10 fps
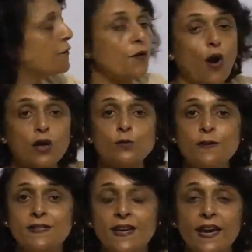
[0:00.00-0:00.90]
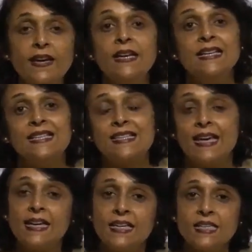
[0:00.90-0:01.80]
of frogs, we said
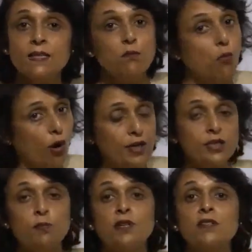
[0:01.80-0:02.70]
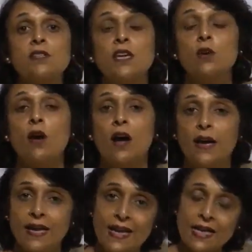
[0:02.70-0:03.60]
skin is moist because skin
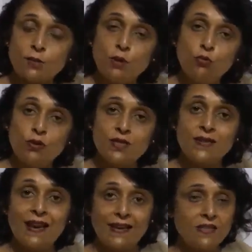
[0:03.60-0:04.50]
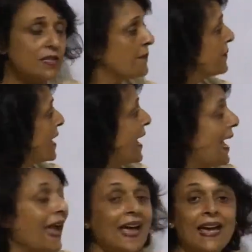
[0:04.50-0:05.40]
again has mucus glands,
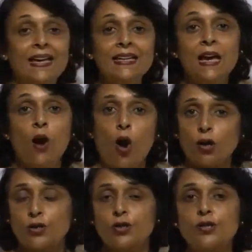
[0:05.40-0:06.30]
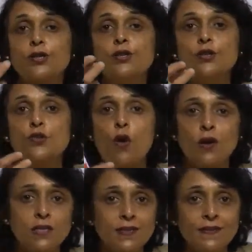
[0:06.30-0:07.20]
and oxygen
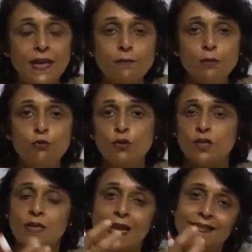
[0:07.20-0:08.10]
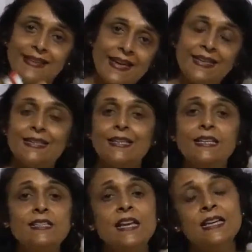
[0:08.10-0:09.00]
dissolves in that mucus and then it
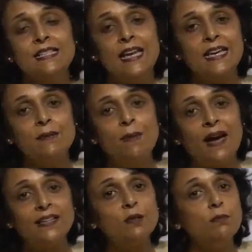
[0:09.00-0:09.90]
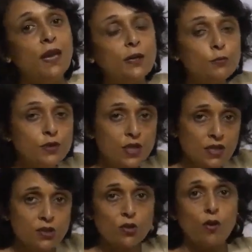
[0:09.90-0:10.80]
is taken by the blood, which
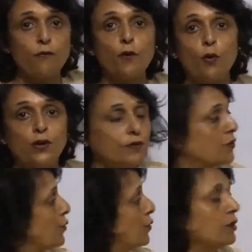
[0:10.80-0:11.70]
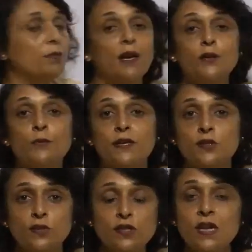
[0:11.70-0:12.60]
is flowing through the blood
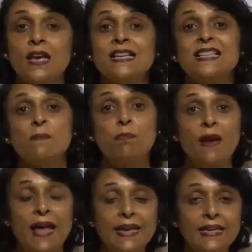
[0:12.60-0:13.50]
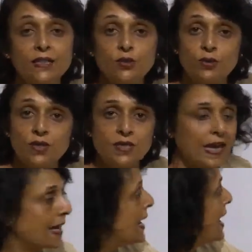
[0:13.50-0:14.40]
vessels supplying to the
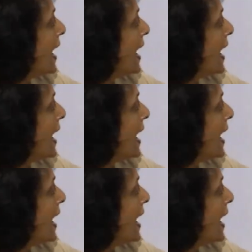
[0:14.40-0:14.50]
skin.